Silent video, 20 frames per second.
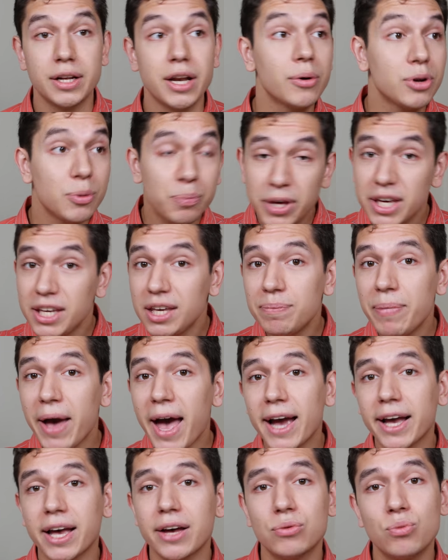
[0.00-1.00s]
Now, to
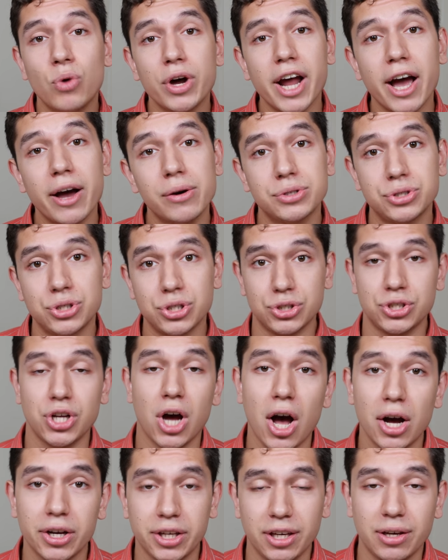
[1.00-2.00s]
piggyback on what I was just
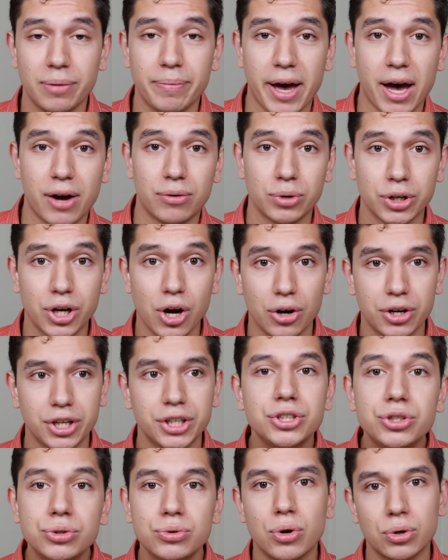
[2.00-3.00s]
talking about
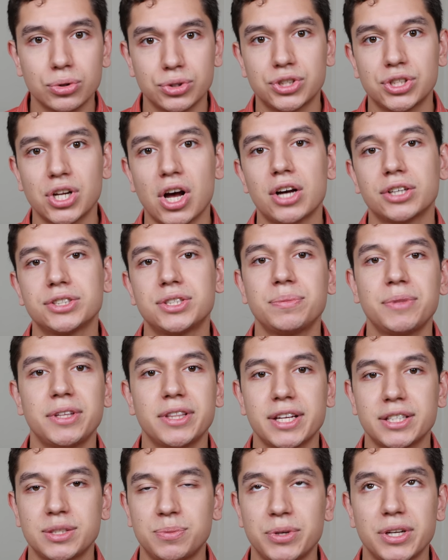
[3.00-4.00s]
regarding new old stock,
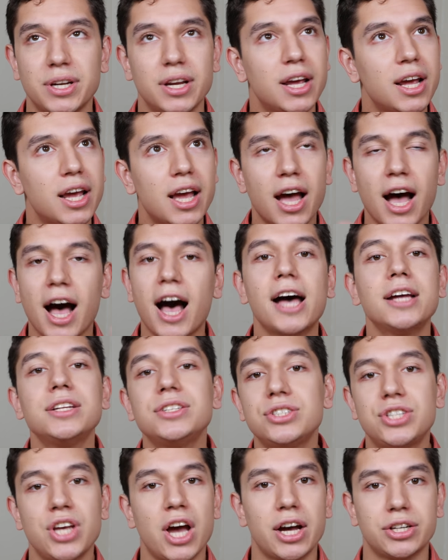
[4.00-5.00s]
something that's been
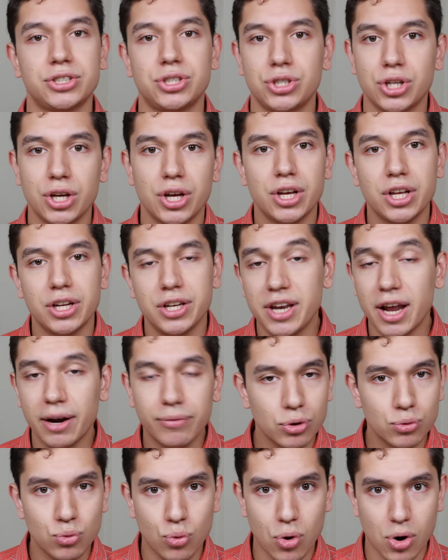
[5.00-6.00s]
untouched,
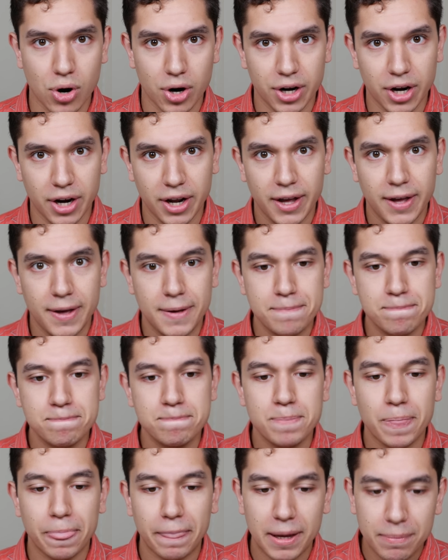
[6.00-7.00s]
never worn,
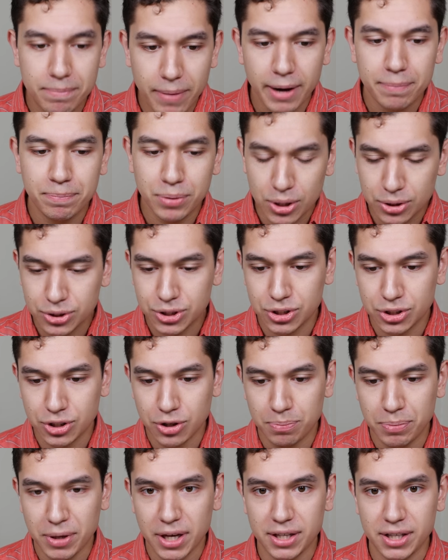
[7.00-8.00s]
in my
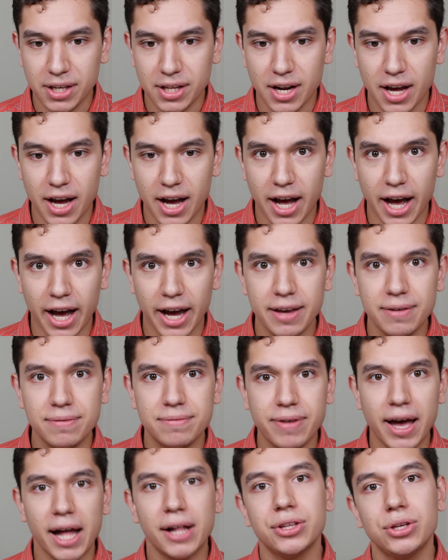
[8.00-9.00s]
personal opinion, I
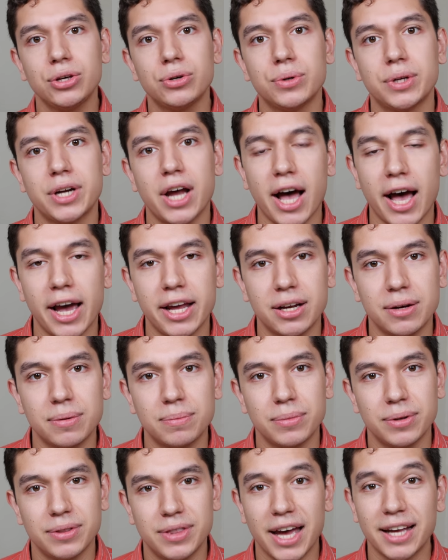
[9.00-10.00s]
value an
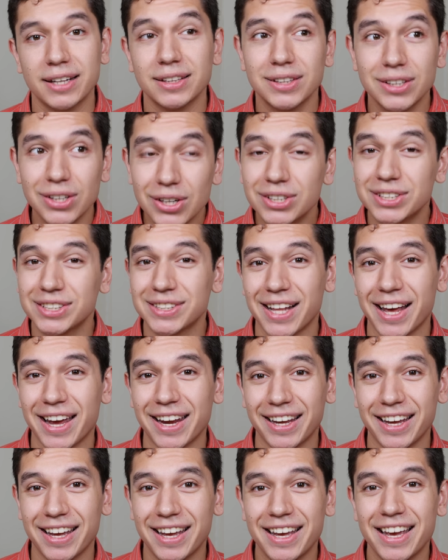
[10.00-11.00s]
item that looks
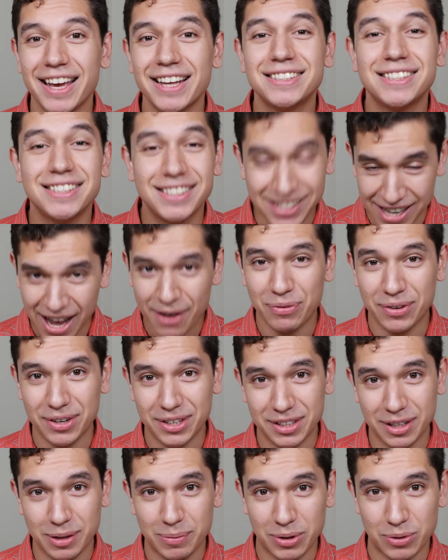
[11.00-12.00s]
like it's
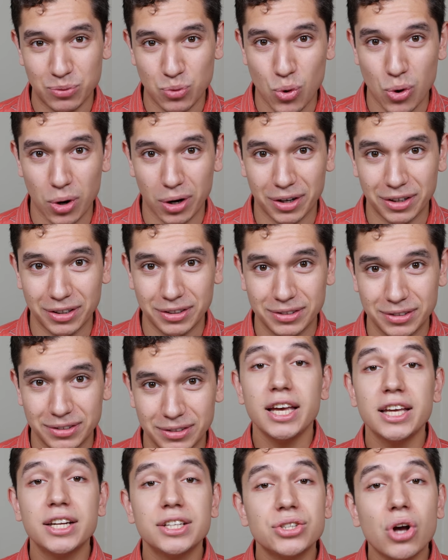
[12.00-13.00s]
definitely been worn.
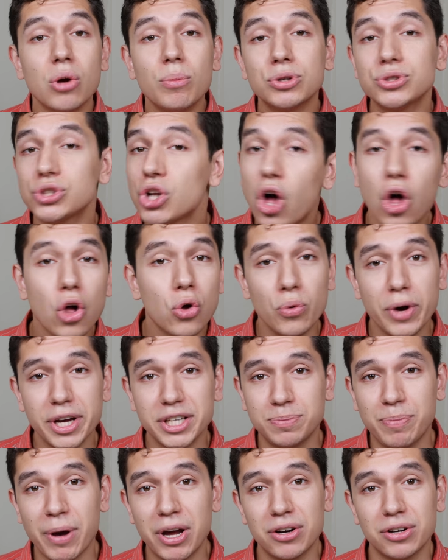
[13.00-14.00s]
It is almost
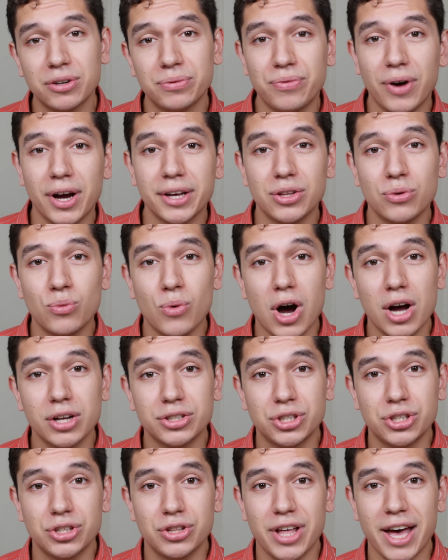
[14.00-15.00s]
always better to find the
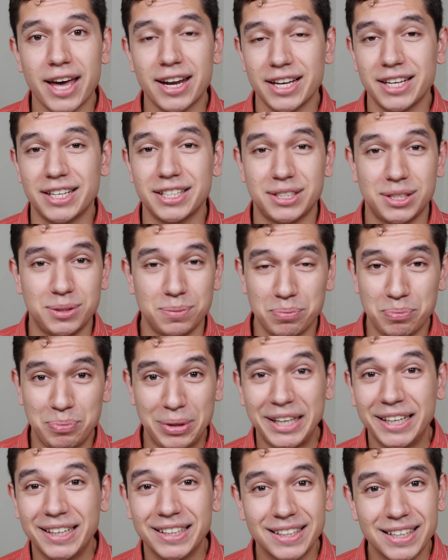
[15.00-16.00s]
watch that is
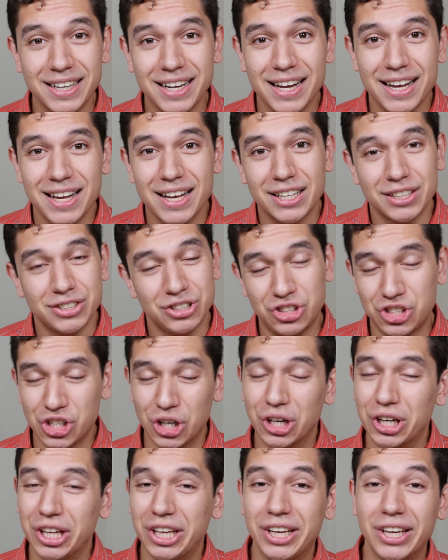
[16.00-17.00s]
beaten,
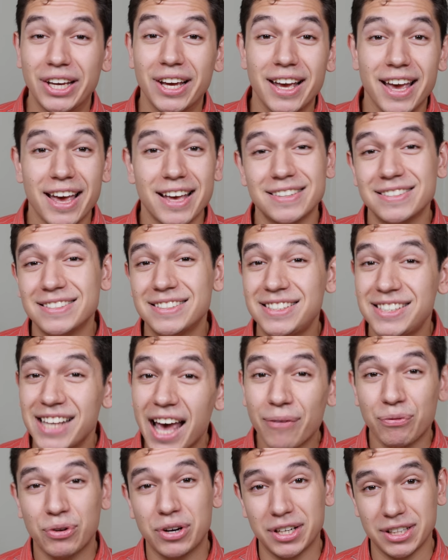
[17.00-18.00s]
dirty, and
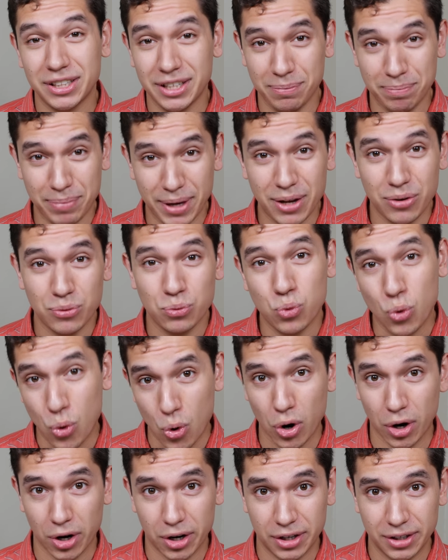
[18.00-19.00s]
definitely been
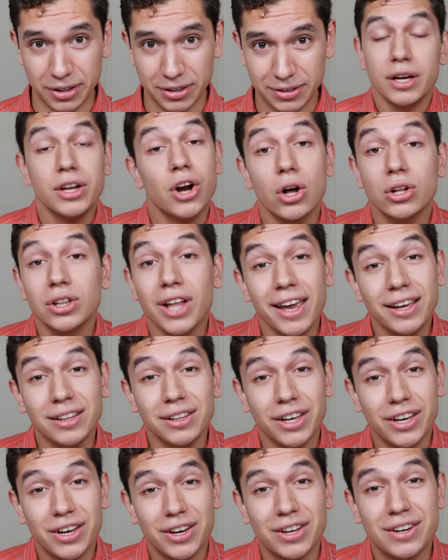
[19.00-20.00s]
worn. In all
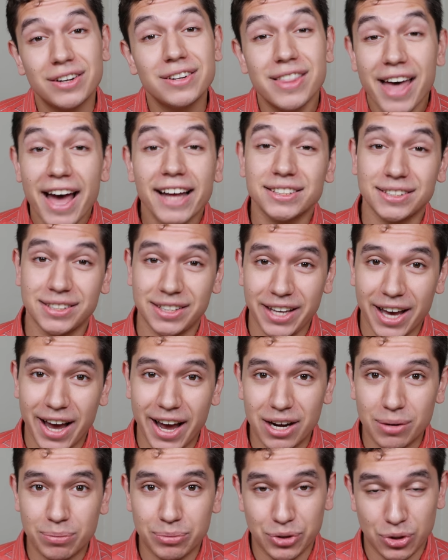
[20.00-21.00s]
likelihood, that's the
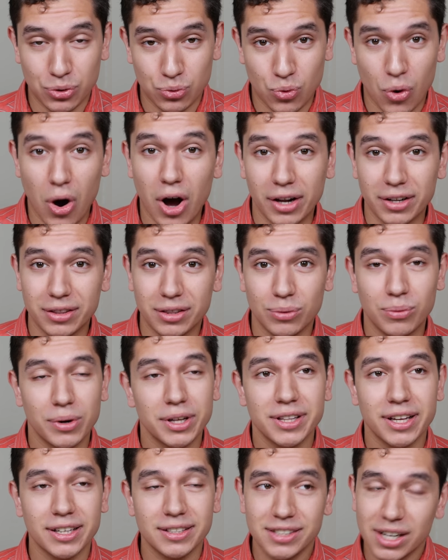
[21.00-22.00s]
item you want, the
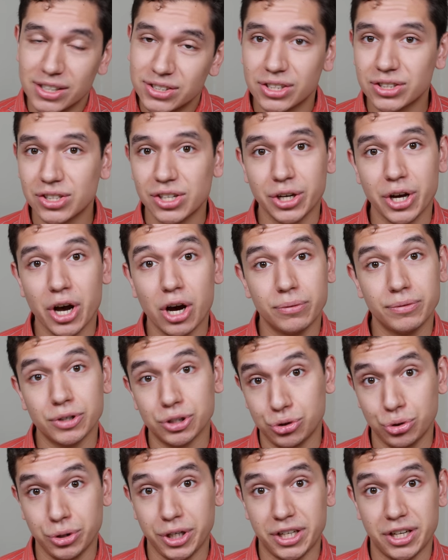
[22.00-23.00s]
one that doesn't look
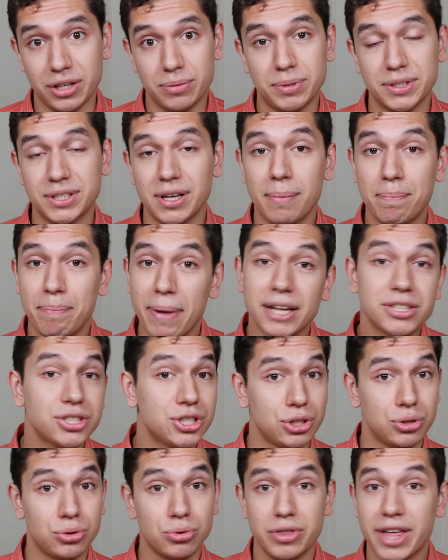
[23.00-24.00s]
over-treated, because I
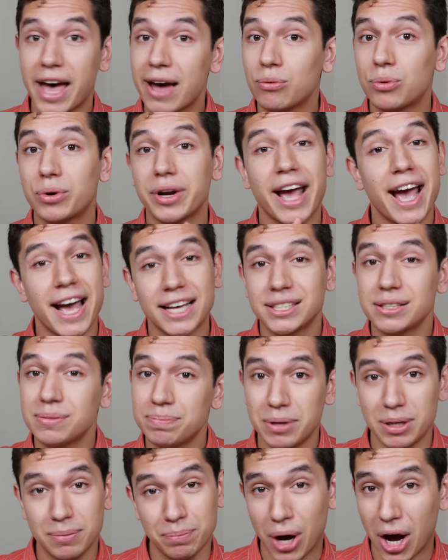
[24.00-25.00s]
bet you that one
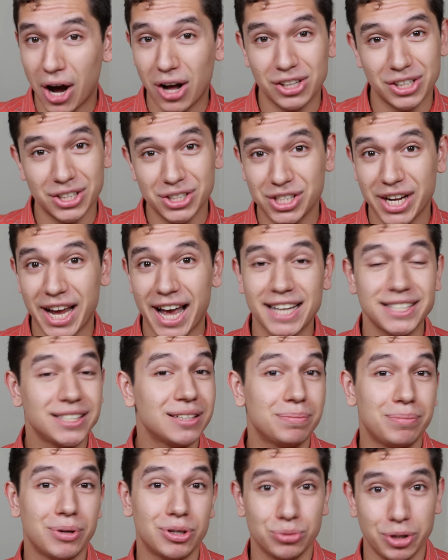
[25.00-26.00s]
hasn't been polished,
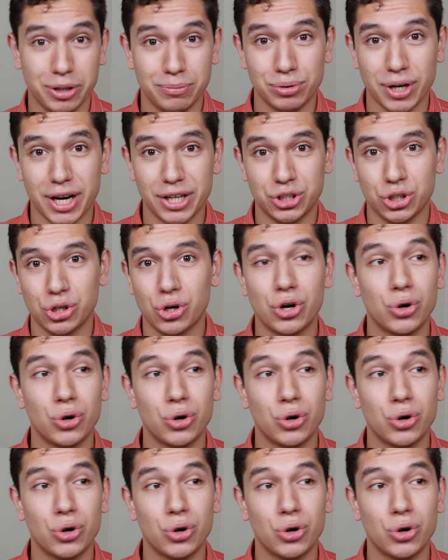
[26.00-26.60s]
hasn't been rebrushed,